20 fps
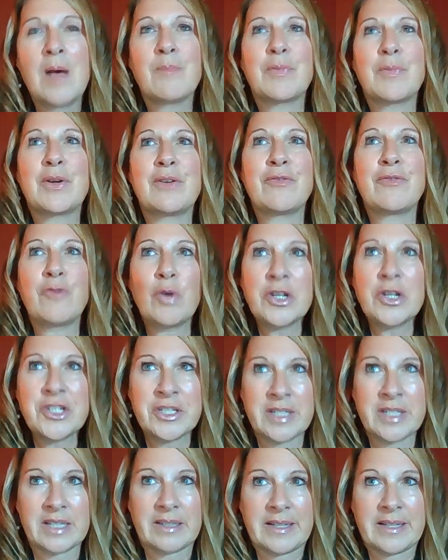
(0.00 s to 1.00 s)
But
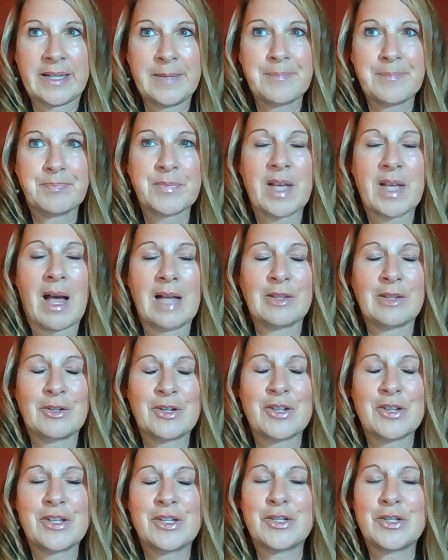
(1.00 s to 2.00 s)
unfortunately, I
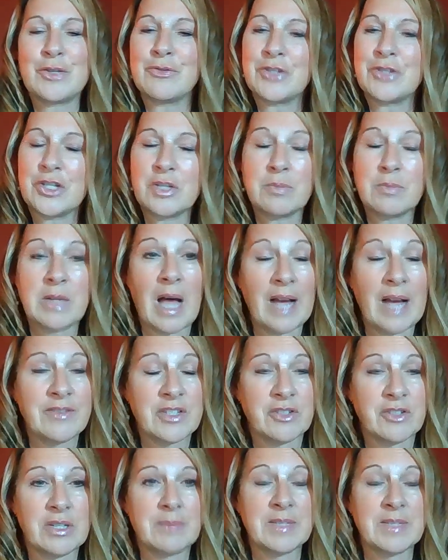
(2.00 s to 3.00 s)
learned that YouTube live
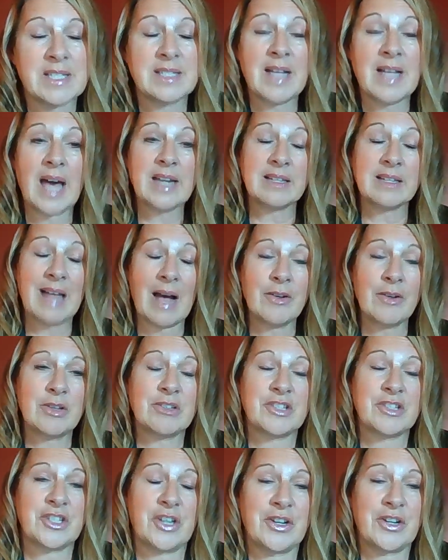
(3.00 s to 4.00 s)
stream does not allow you
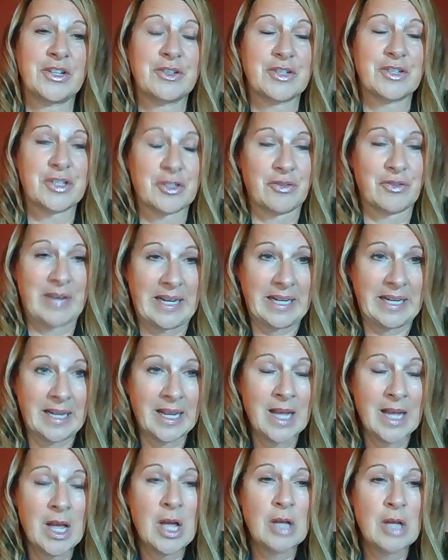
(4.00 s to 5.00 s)
to share your screen.
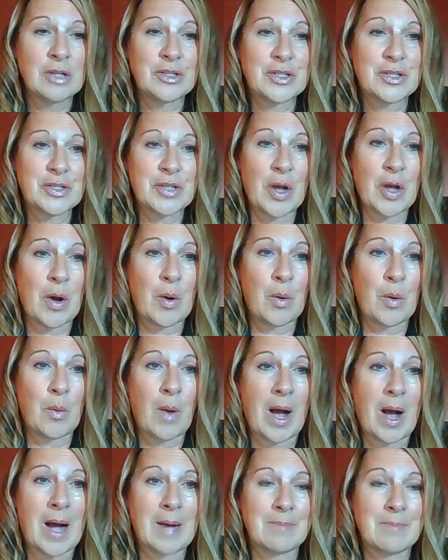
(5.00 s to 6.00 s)
So